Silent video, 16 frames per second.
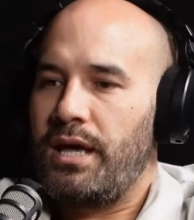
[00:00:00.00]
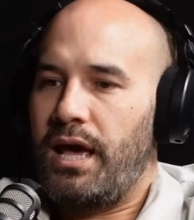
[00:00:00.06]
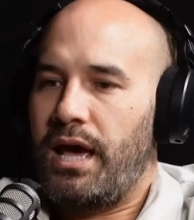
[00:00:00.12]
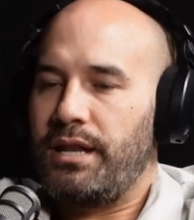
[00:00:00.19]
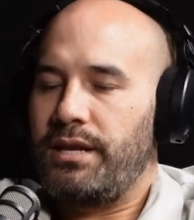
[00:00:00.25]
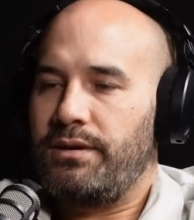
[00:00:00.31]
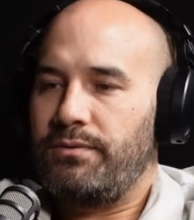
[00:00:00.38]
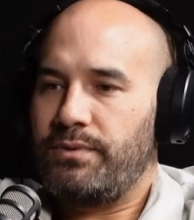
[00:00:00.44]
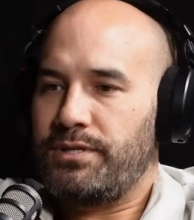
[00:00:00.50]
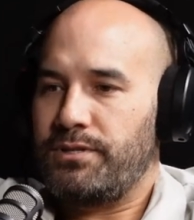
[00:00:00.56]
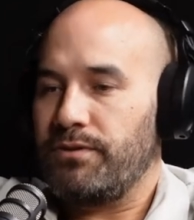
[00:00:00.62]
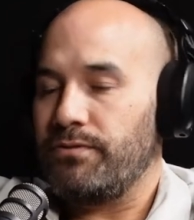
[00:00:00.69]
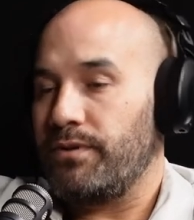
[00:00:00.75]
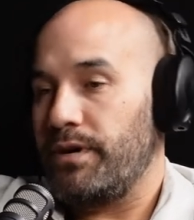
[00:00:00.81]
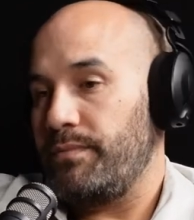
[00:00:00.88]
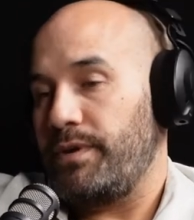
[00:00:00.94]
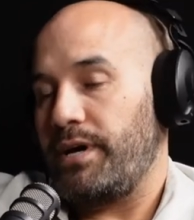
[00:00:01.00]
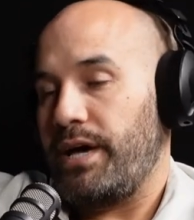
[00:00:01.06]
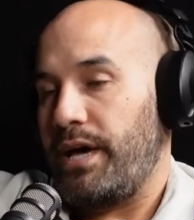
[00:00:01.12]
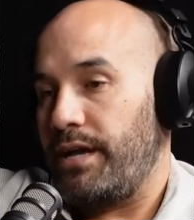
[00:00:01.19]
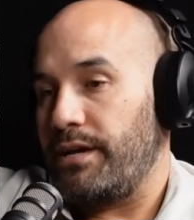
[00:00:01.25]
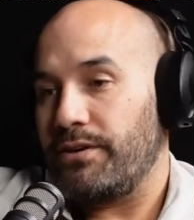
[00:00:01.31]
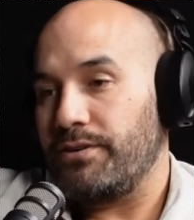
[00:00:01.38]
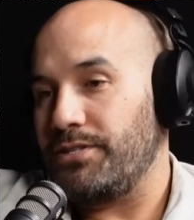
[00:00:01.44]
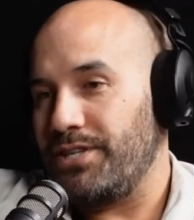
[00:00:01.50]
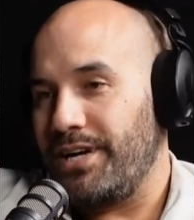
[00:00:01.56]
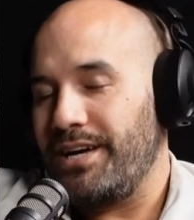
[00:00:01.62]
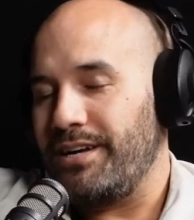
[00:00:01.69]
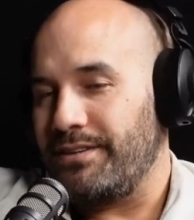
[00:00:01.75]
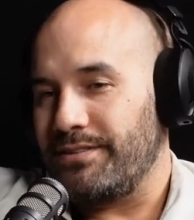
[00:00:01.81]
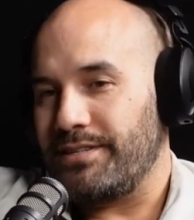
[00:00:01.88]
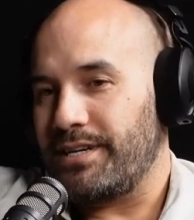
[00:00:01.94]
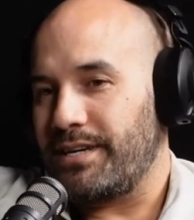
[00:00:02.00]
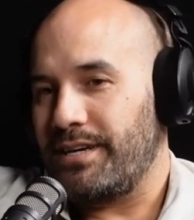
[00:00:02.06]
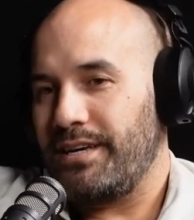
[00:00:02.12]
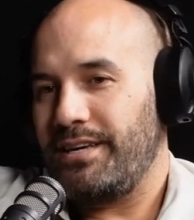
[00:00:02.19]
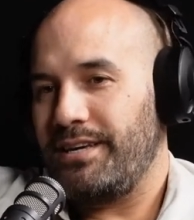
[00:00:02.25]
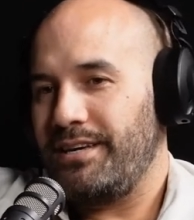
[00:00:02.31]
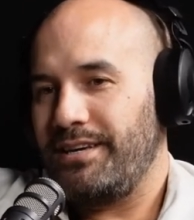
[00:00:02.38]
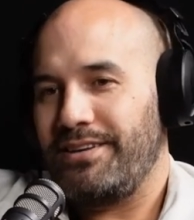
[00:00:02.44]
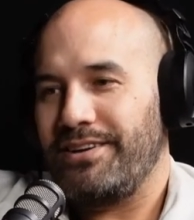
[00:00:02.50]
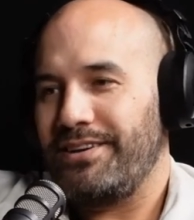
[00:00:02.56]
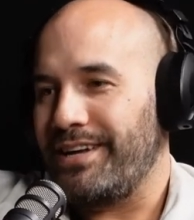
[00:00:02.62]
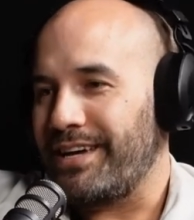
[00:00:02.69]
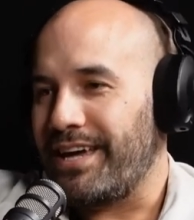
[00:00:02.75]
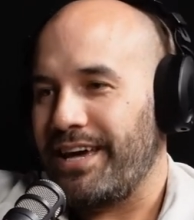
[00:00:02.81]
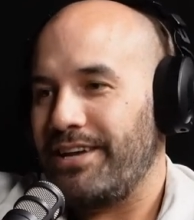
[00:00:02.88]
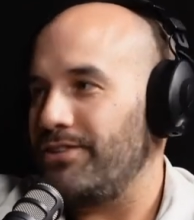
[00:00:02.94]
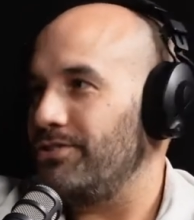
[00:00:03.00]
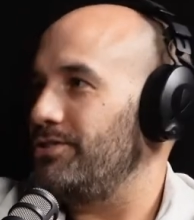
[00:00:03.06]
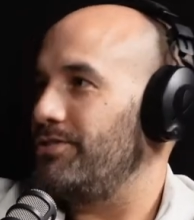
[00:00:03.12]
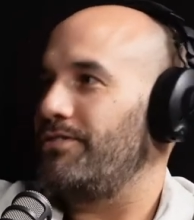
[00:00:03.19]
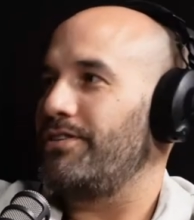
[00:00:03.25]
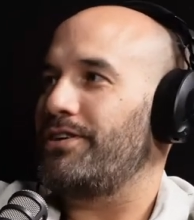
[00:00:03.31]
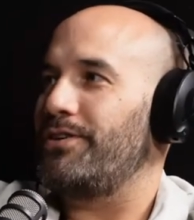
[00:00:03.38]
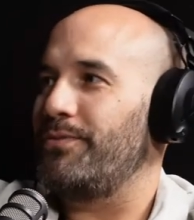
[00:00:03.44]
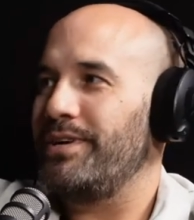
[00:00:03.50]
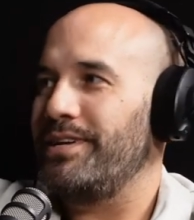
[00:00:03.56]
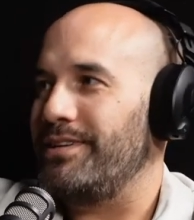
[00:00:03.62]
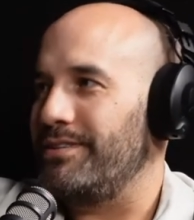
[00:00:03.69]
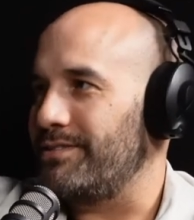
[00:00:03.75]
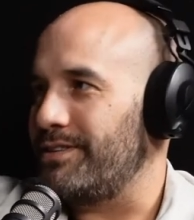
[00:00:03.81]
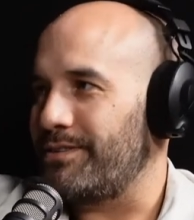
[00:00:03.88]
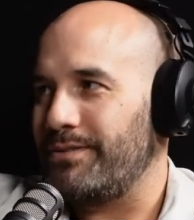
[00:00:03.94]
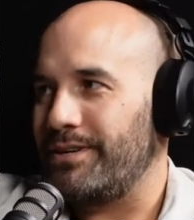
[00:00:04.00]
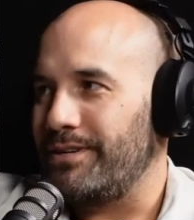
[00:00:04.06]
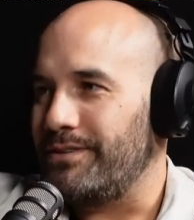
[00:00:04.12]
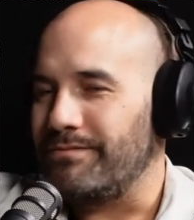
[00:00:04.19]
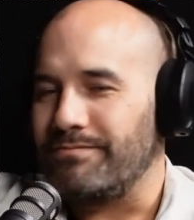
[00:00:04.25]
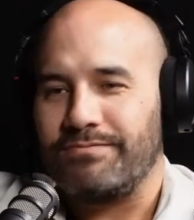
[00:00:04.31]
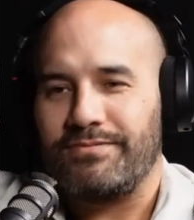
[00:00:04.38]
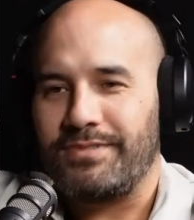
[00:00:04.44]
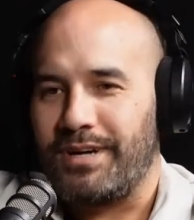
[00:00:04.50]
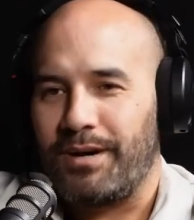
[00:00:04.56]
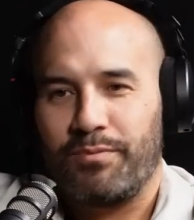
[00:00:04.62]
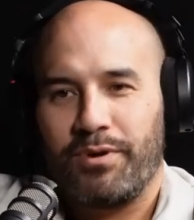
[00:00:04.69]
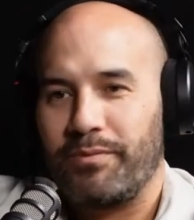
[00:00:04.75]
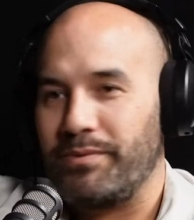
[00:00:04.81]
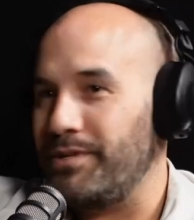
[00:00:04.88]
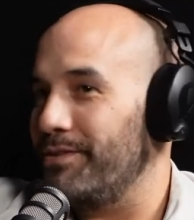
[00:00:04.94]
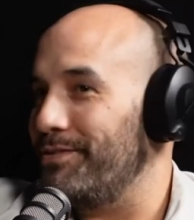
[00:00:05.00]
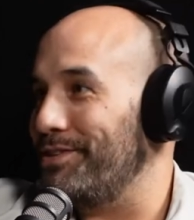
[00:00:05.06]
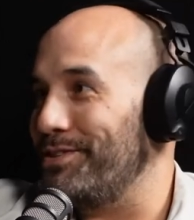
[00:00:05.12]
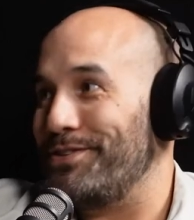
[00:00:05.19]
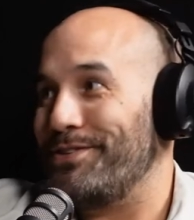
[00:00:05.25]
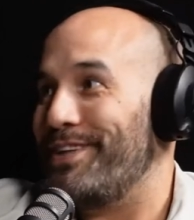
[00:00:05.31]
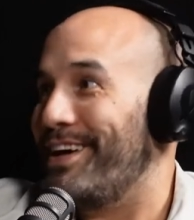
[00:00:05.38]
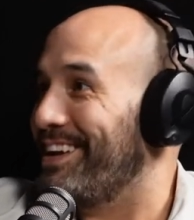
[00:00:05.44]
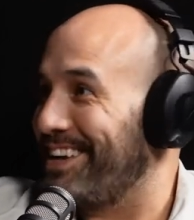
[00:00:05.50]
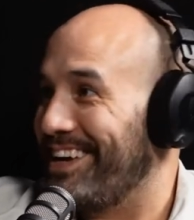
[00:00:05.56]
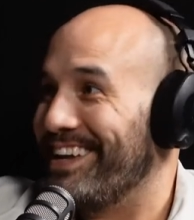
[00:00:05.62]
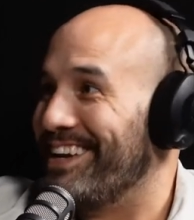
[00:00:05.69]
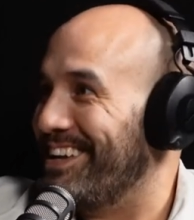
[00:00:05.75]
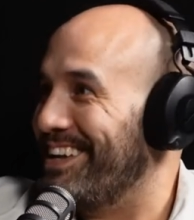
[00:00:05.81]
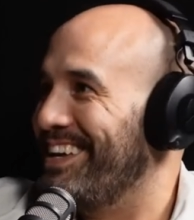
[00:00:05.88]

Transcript: And then we sort of, him and I had a good chat. And I was like, you know, like, how did you think it went? And was like, well, I probably don't want to do that again.